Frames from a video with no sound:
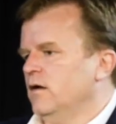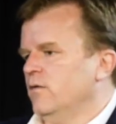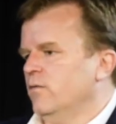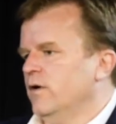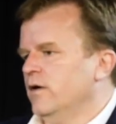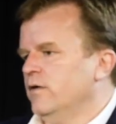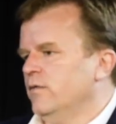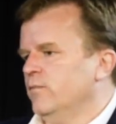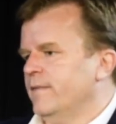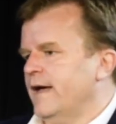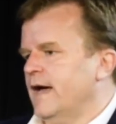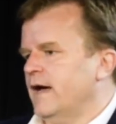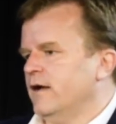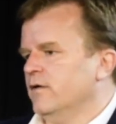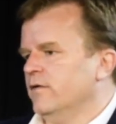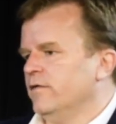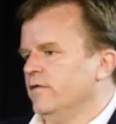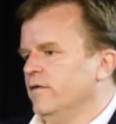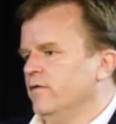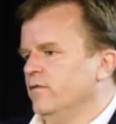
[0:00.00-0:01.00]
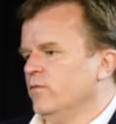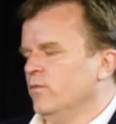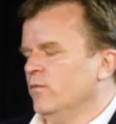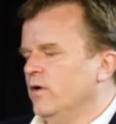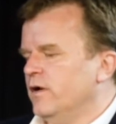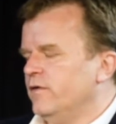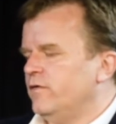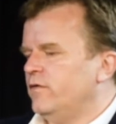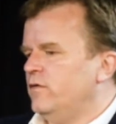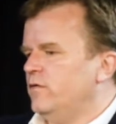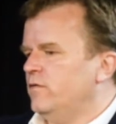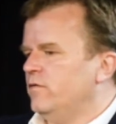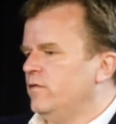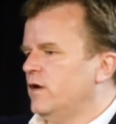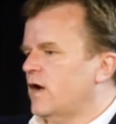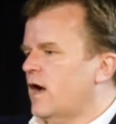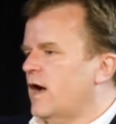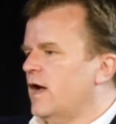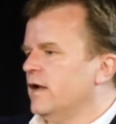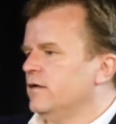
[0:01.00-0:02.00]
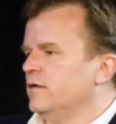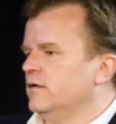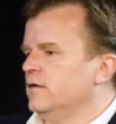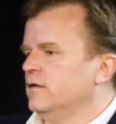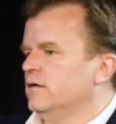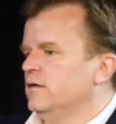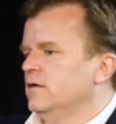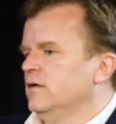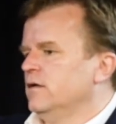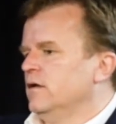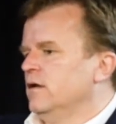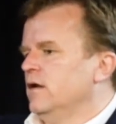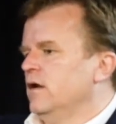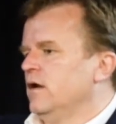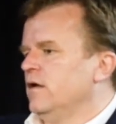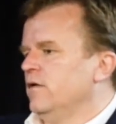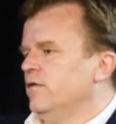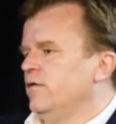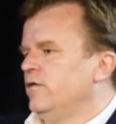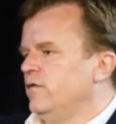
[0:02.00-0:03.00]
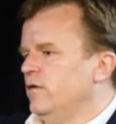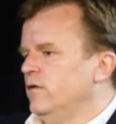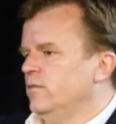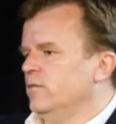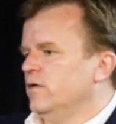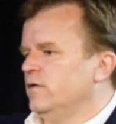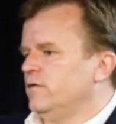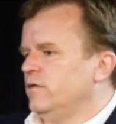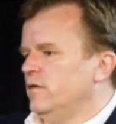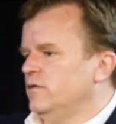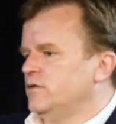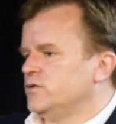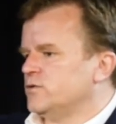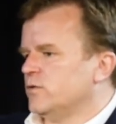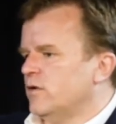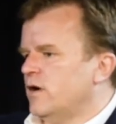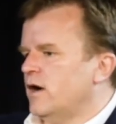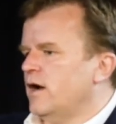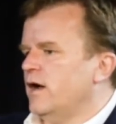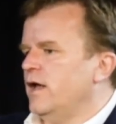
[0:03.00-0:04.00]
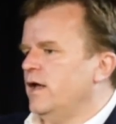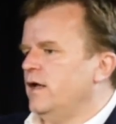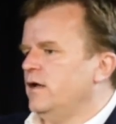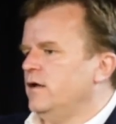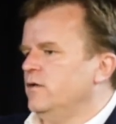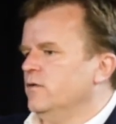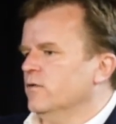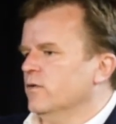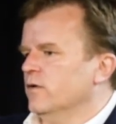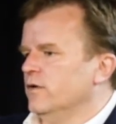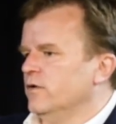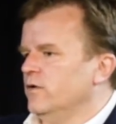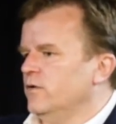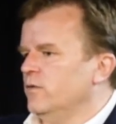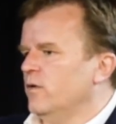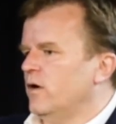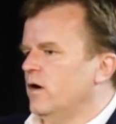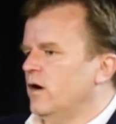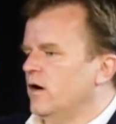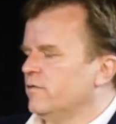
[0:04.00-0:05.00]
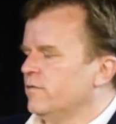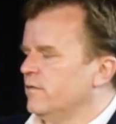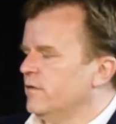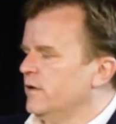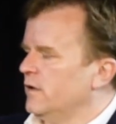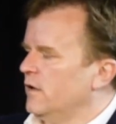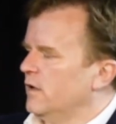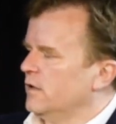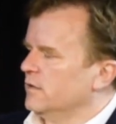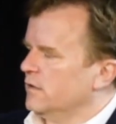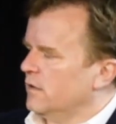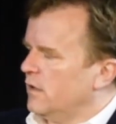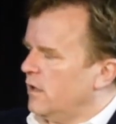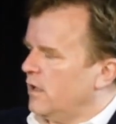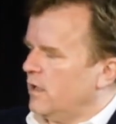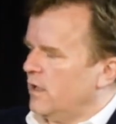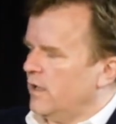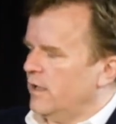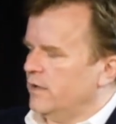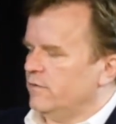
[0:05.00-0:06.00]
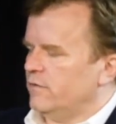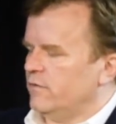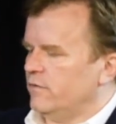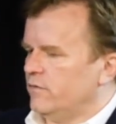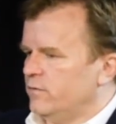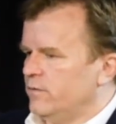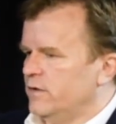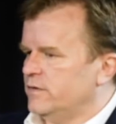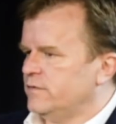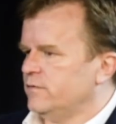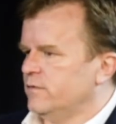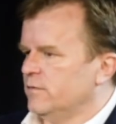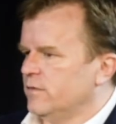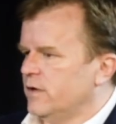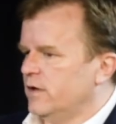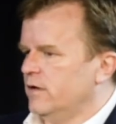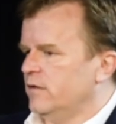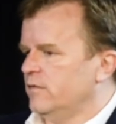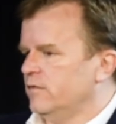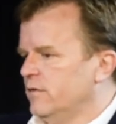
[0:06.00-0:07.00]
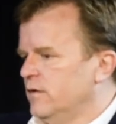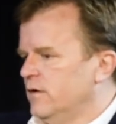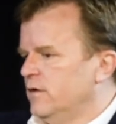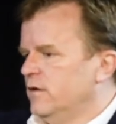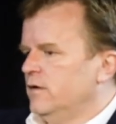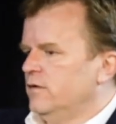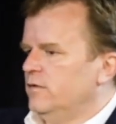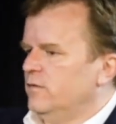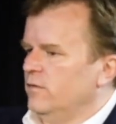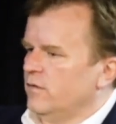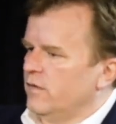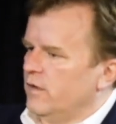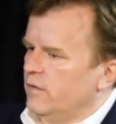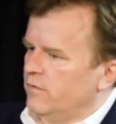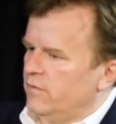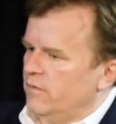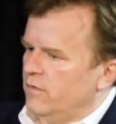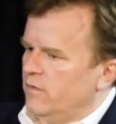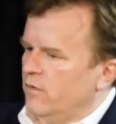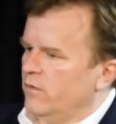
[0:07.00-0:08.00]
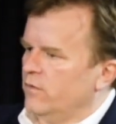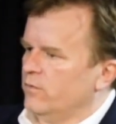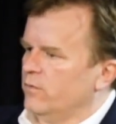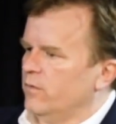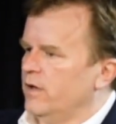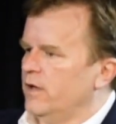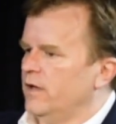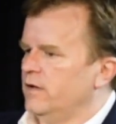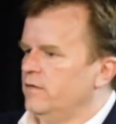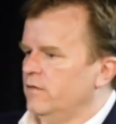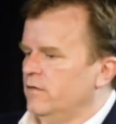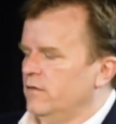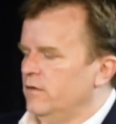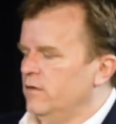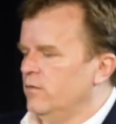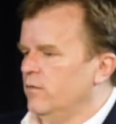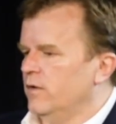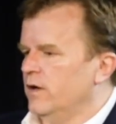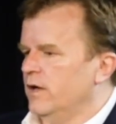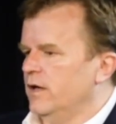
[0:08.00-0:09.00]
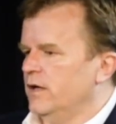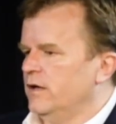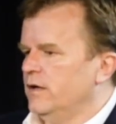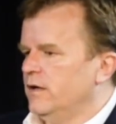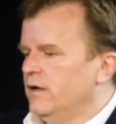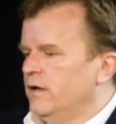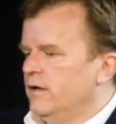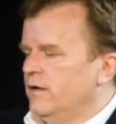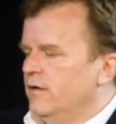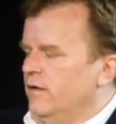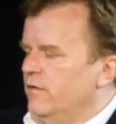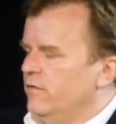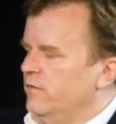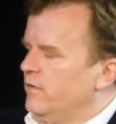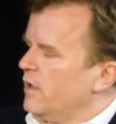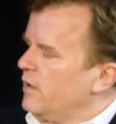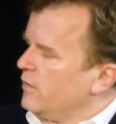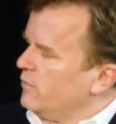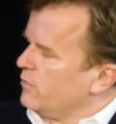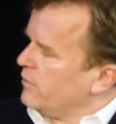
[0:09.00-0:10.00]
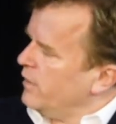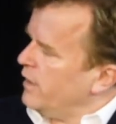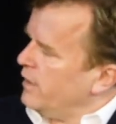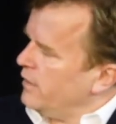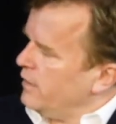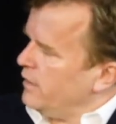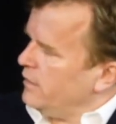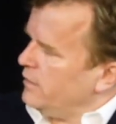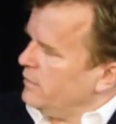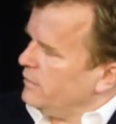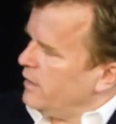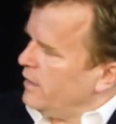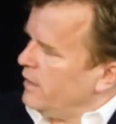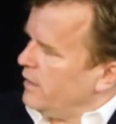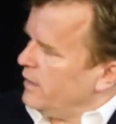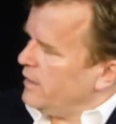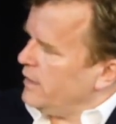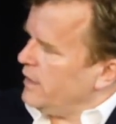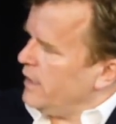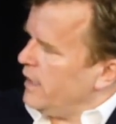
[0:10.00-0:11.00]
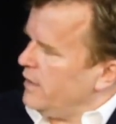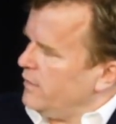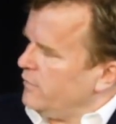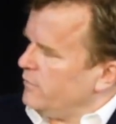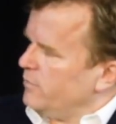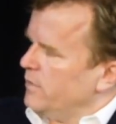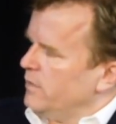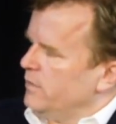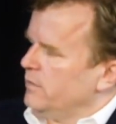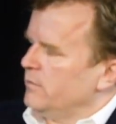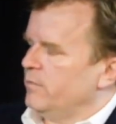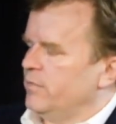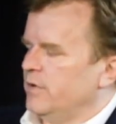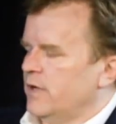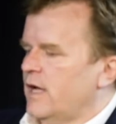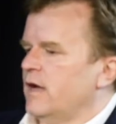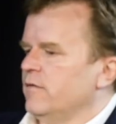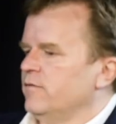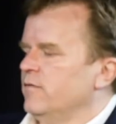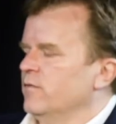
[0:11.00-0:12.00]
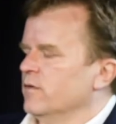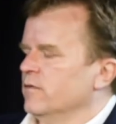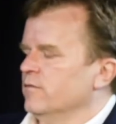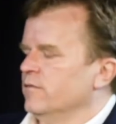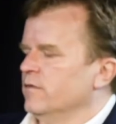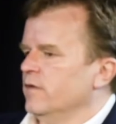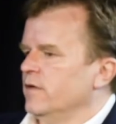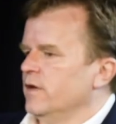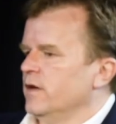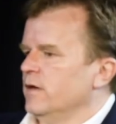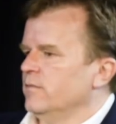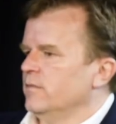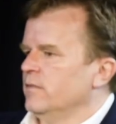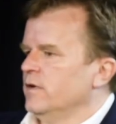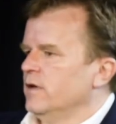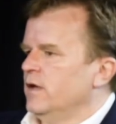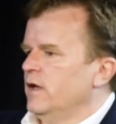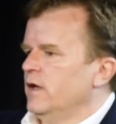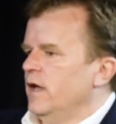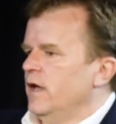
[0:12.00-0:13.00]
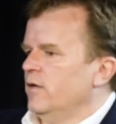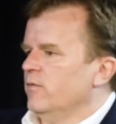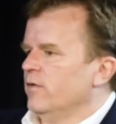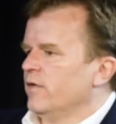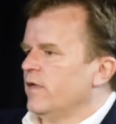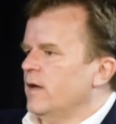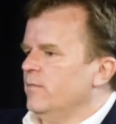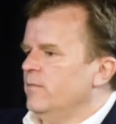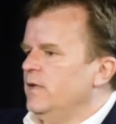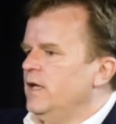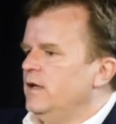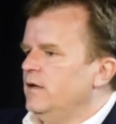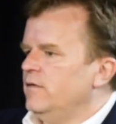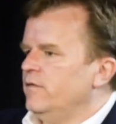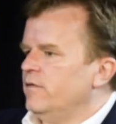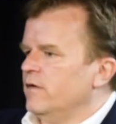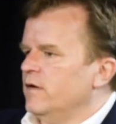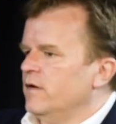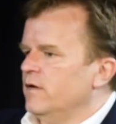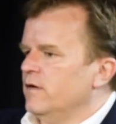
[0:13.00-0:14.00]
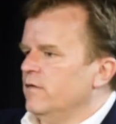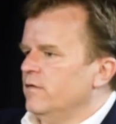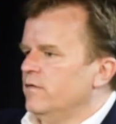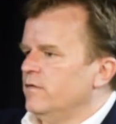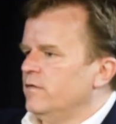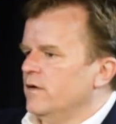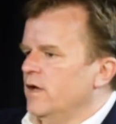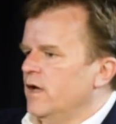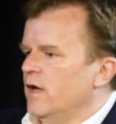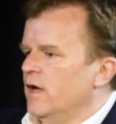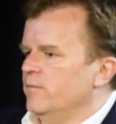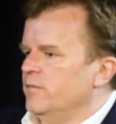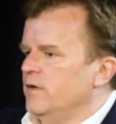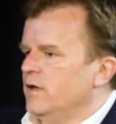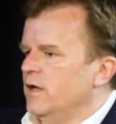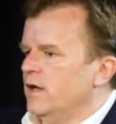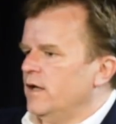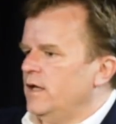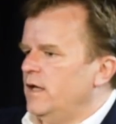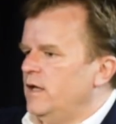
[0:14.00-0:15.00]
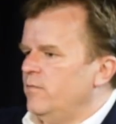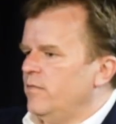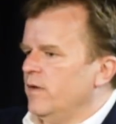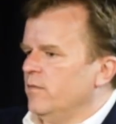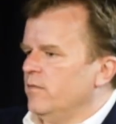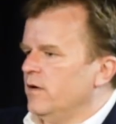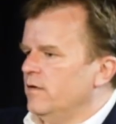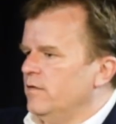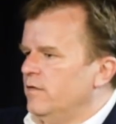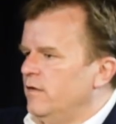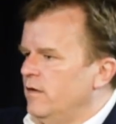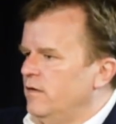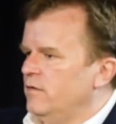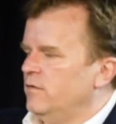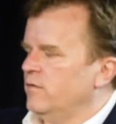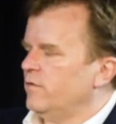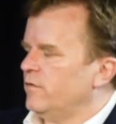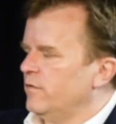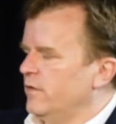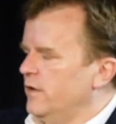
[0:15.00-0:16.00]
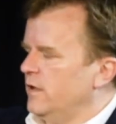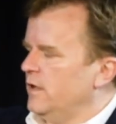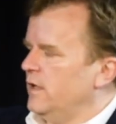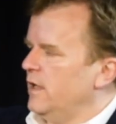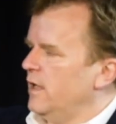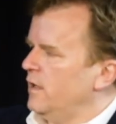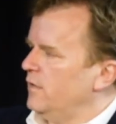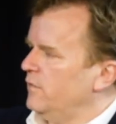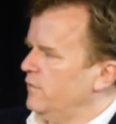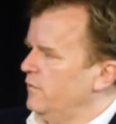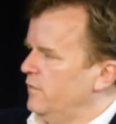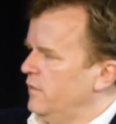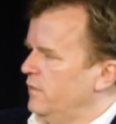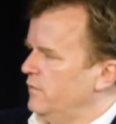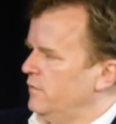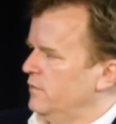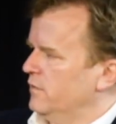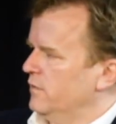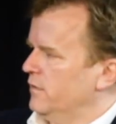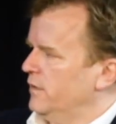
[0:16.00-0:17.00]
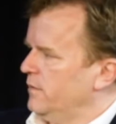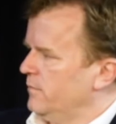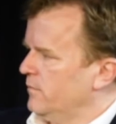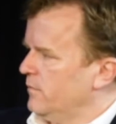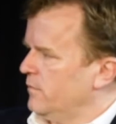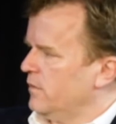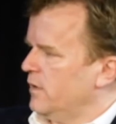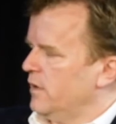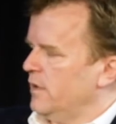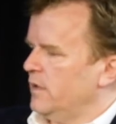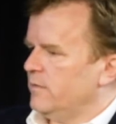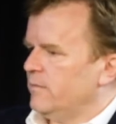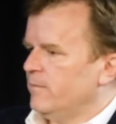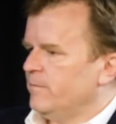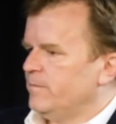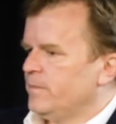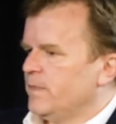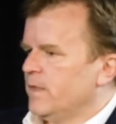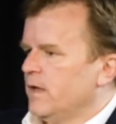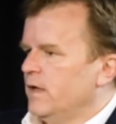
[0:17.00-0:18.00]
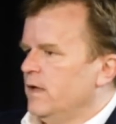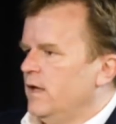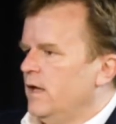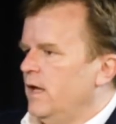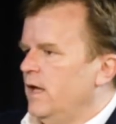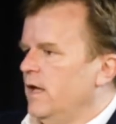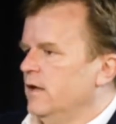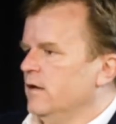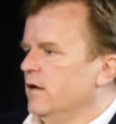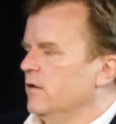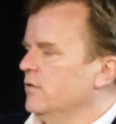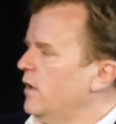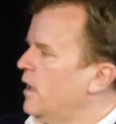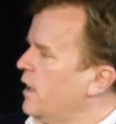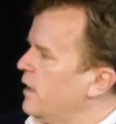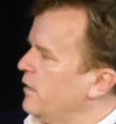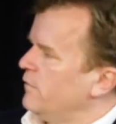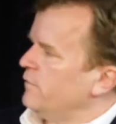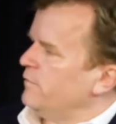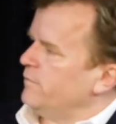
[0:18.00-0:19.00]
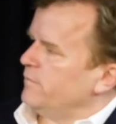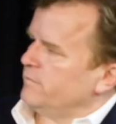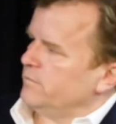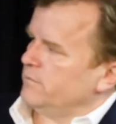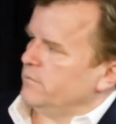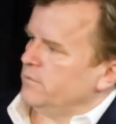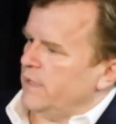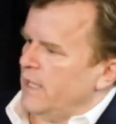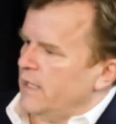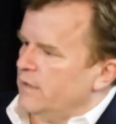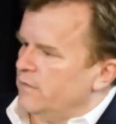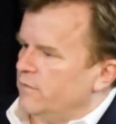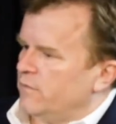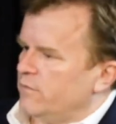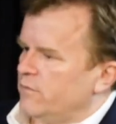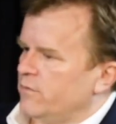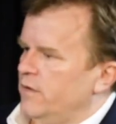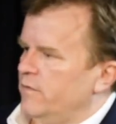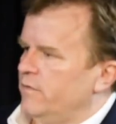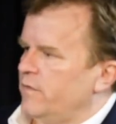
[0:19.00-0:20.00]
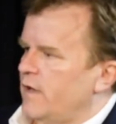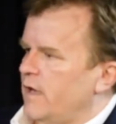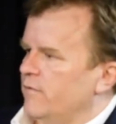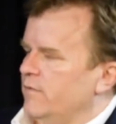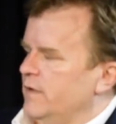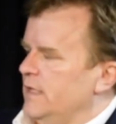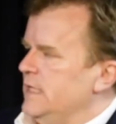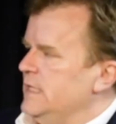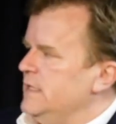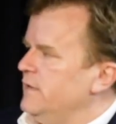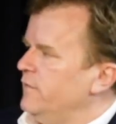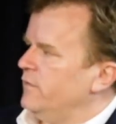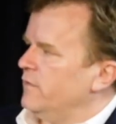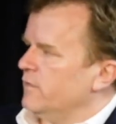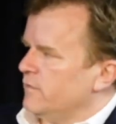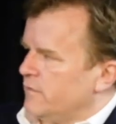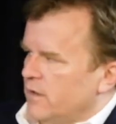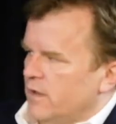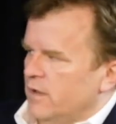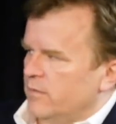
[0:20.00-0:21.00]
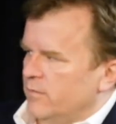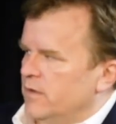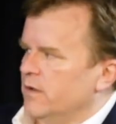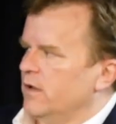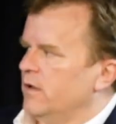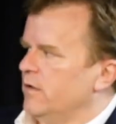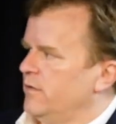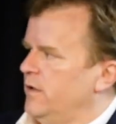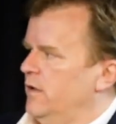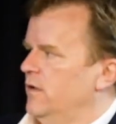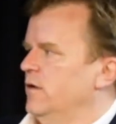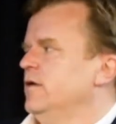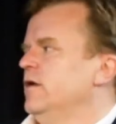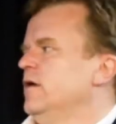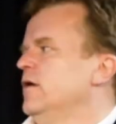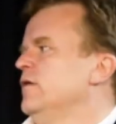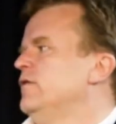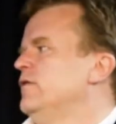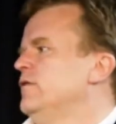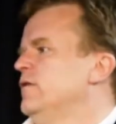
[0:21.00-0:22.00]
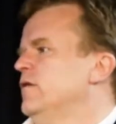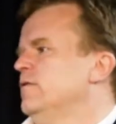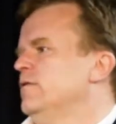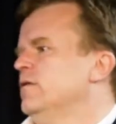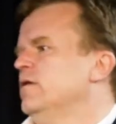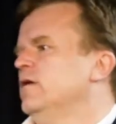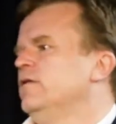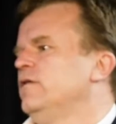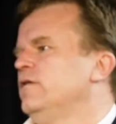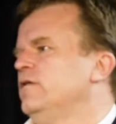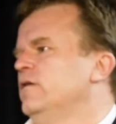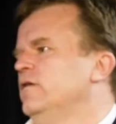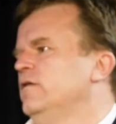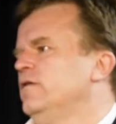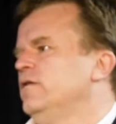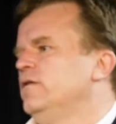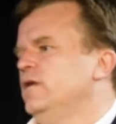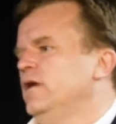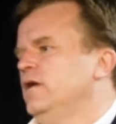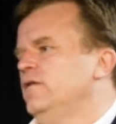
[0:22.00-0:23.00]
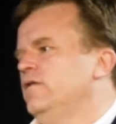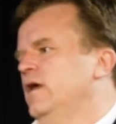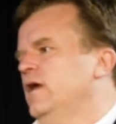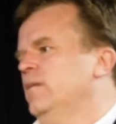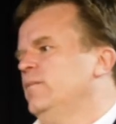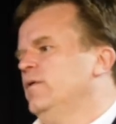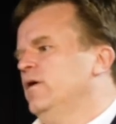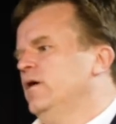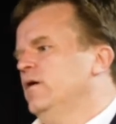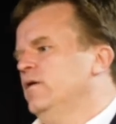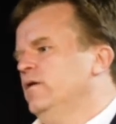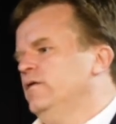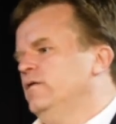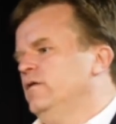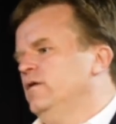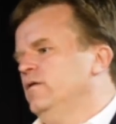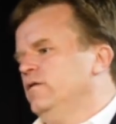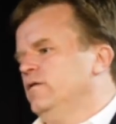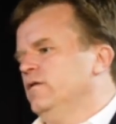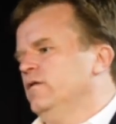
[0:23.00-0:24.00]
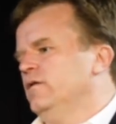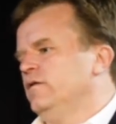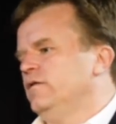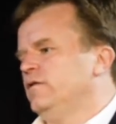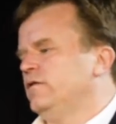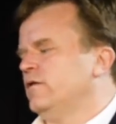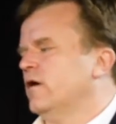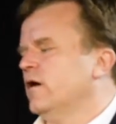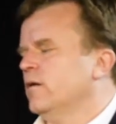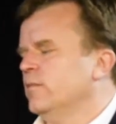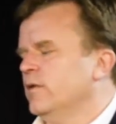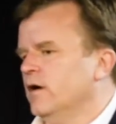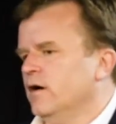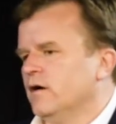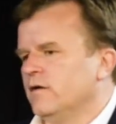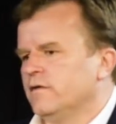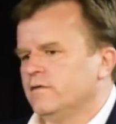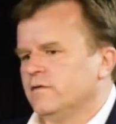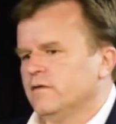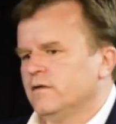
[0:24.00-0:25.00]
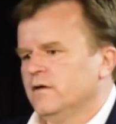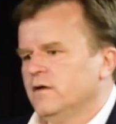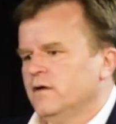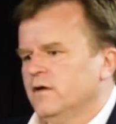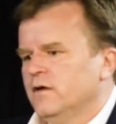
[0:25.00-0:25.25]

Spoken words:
what matters is once you've gotten a consumer to try your new offering online, to switch from kind of doing things the old way to the new way, is you got to create an engagement platform for them. And what that means is you got to keep them continuously engaged digitally, right? And a lot of industries have an easier time than healthcare does. So for instance, the example I always use is Starbucks,